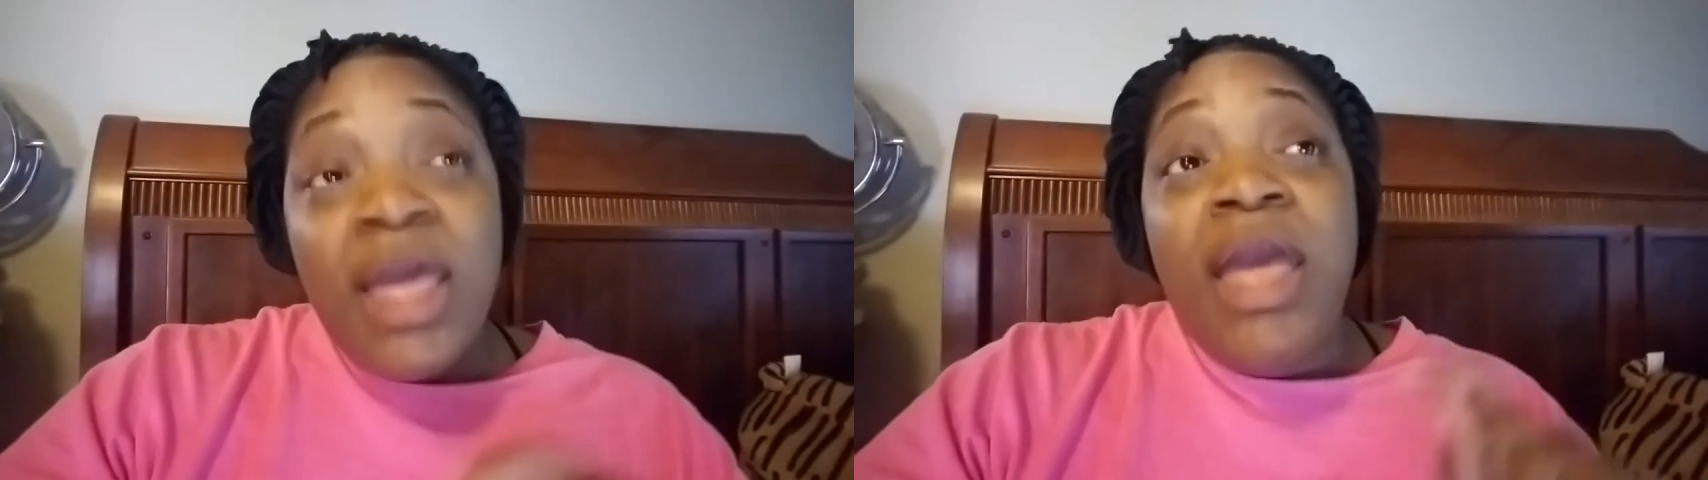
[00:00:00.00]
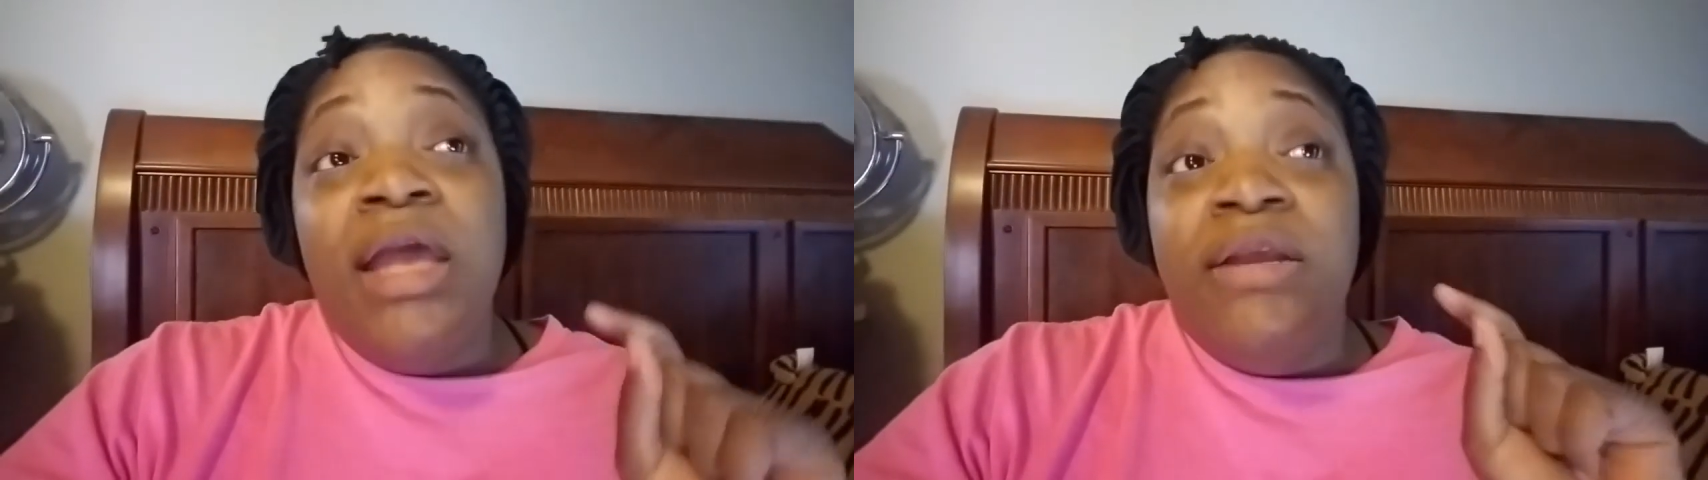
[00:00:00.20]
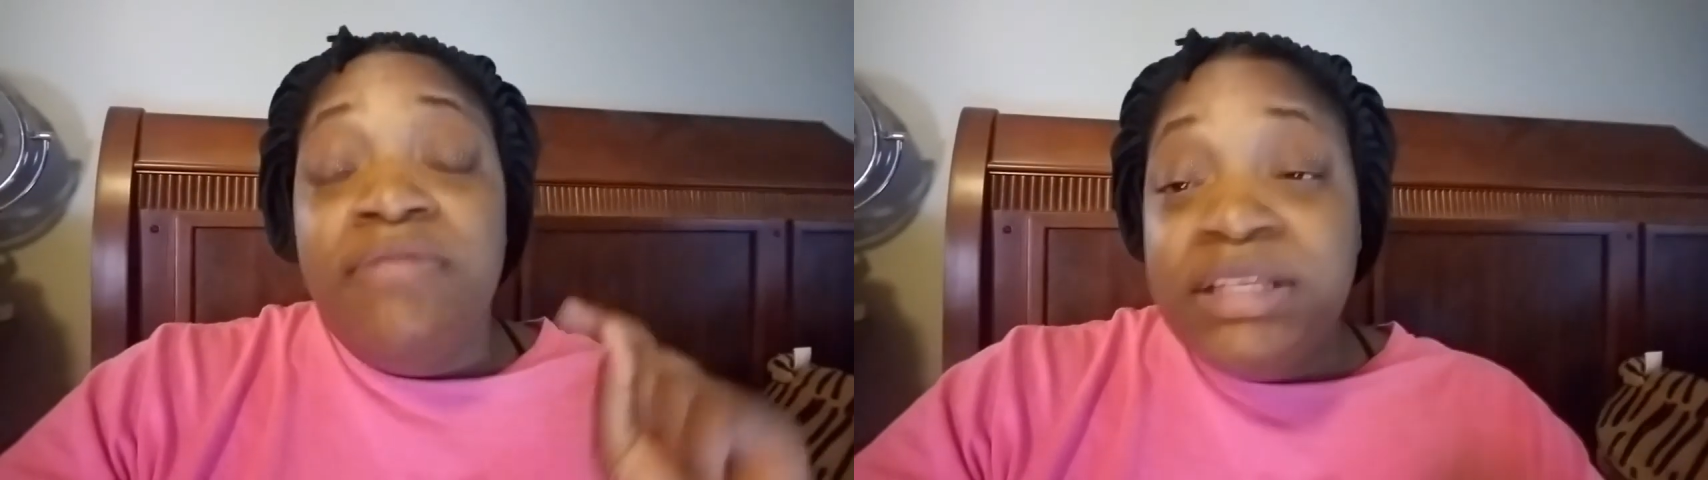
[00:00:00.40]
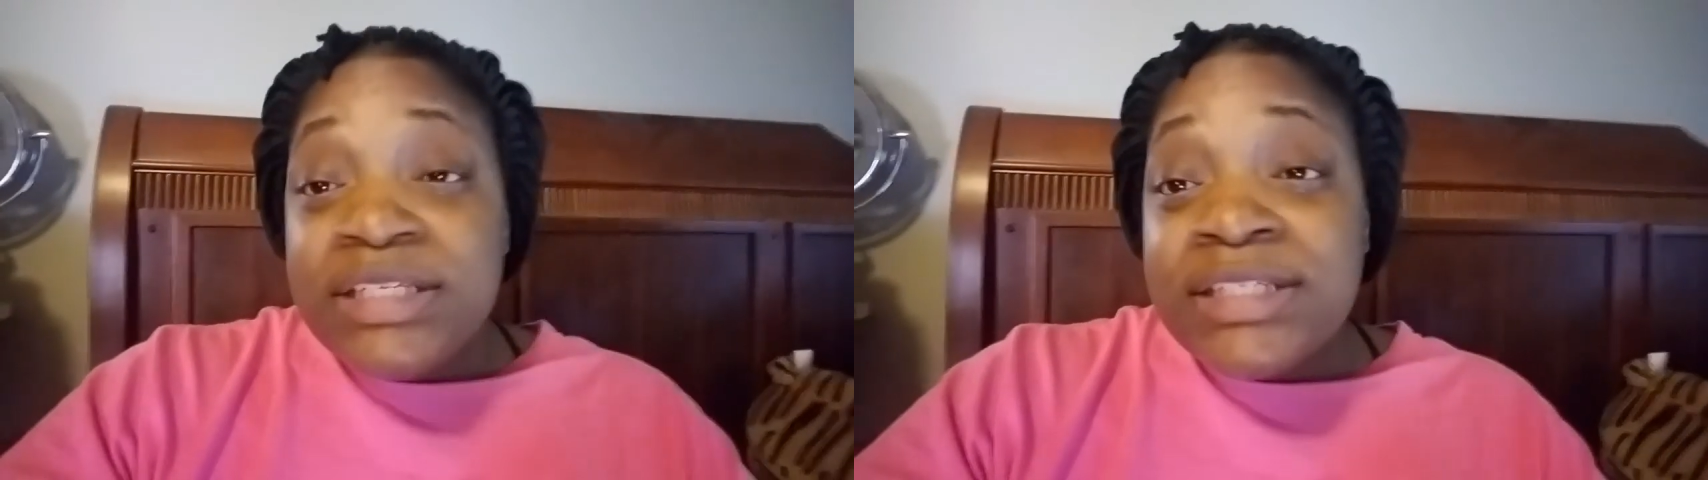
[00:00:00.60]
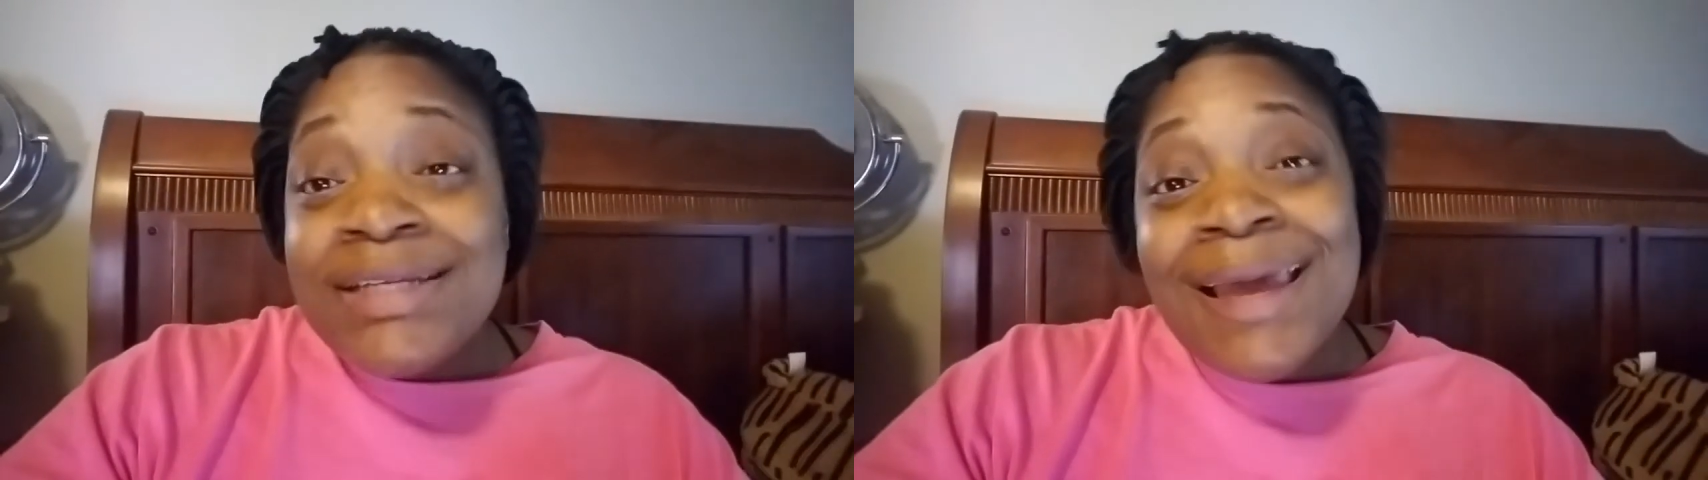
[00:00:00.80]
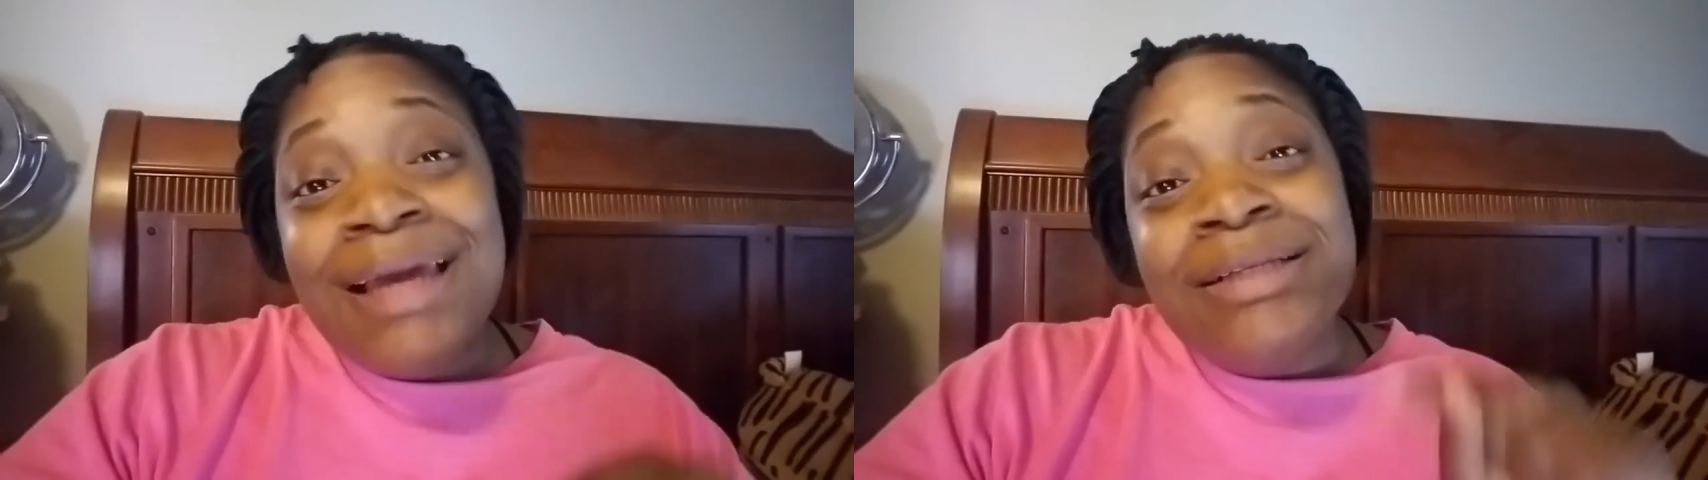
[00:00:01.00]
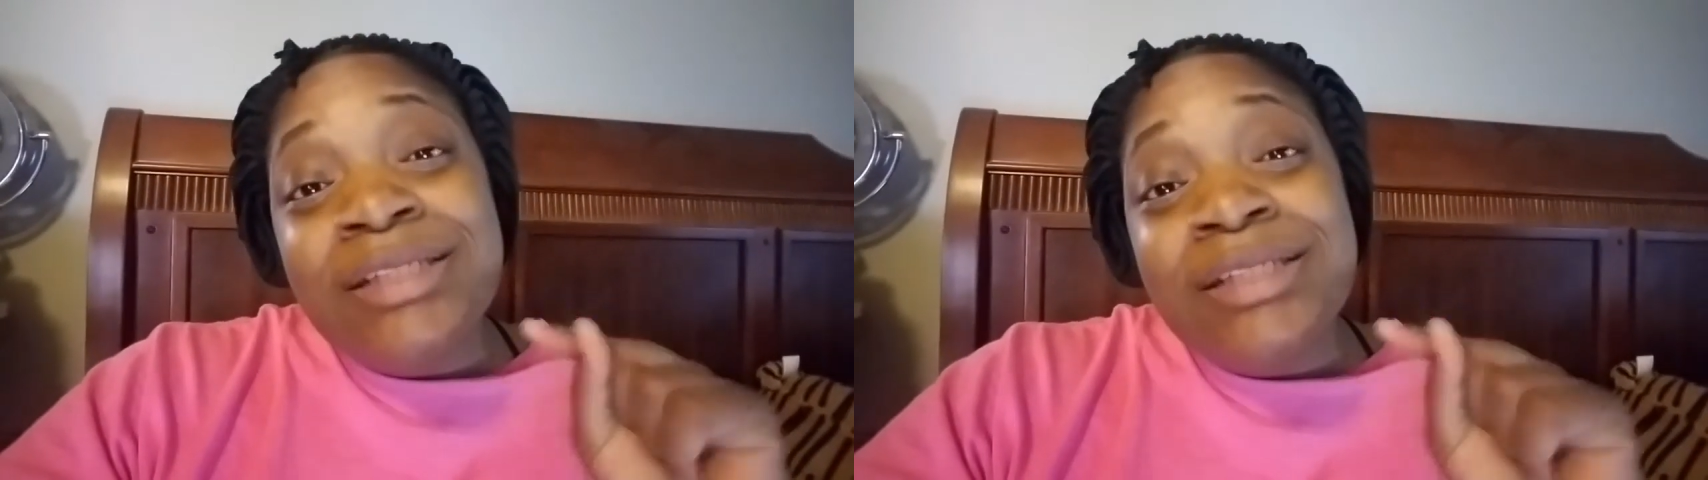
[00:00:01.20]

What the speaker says: And if this is the case,